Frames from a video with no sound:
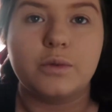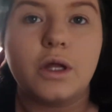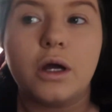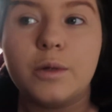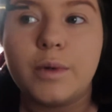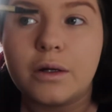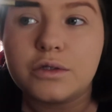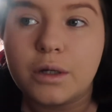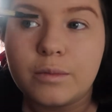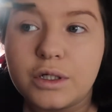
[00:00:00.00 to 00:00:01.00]
the eyebrows,
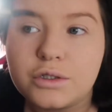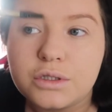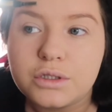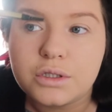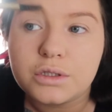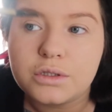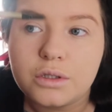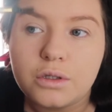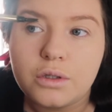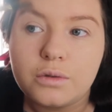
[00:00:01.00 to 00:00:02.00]
I'm literally just
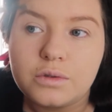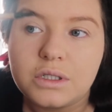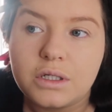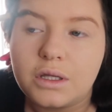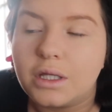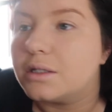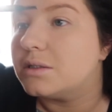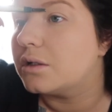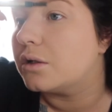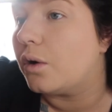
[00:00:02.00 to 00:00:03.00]
using this
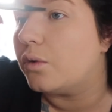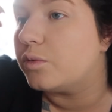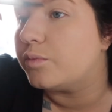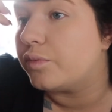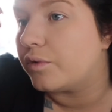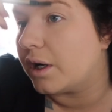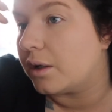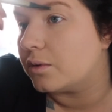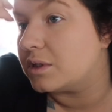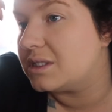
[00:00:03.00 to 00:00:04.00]
gold
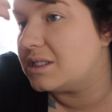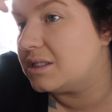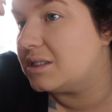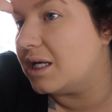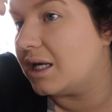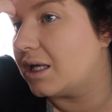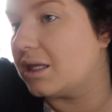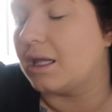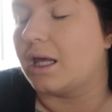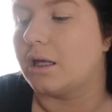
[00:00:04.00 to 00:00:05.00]
brow stick
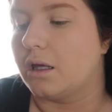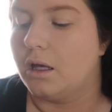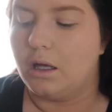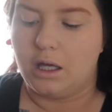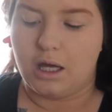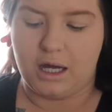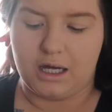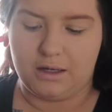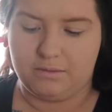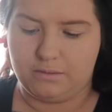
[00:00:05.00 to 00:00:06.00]
thing
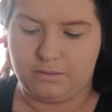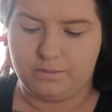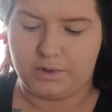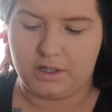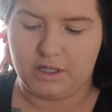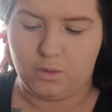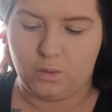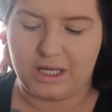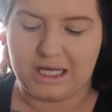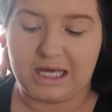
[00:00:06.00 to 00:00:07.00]
by
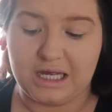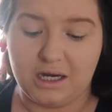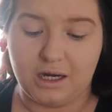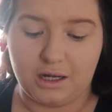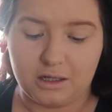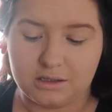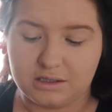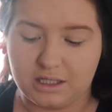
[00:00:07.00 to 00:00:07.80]
Winky Lux.